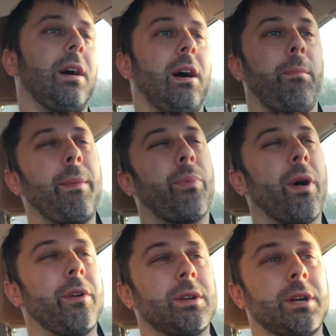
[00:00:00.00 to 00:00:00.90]
My
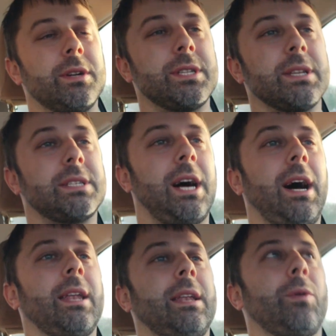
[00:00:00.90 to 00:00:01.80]
brother turns this
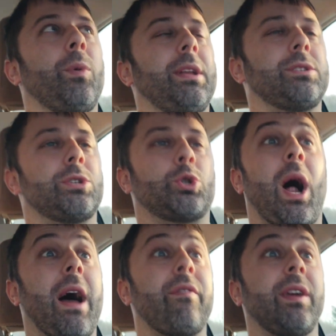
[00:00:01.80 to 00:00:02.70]
on when he's just
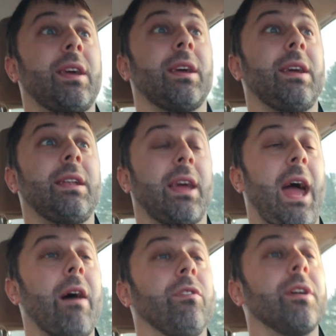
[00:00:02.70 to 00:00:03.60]
driving in like
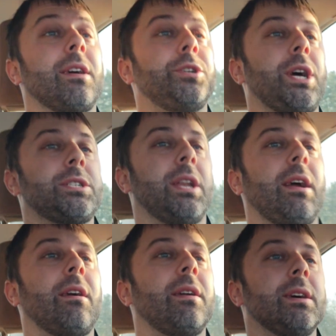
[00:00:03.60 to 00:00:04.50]
heavily congested
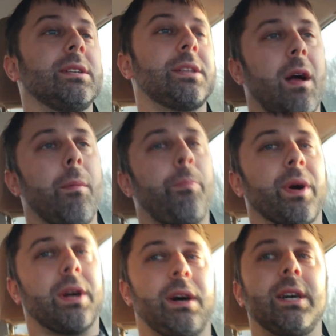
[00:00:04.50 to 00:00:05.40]
areas
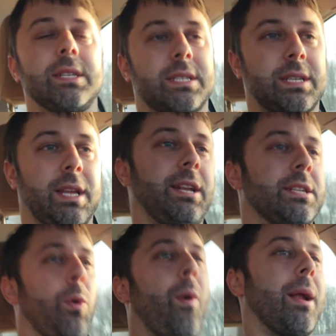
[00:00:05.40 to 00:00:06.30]
because he
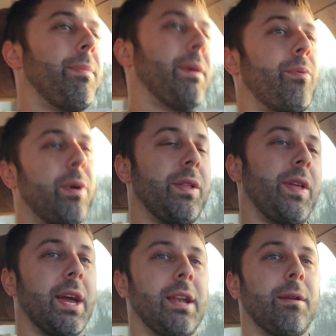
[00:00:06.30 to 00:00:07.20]
doesn't want to be
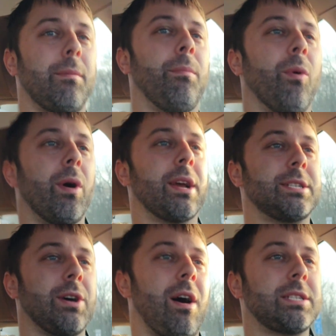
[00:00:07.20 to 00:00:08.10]
breathing in more
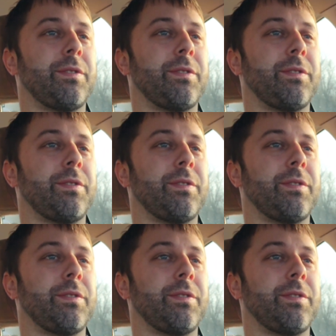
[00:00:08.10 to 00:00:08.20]
exhaust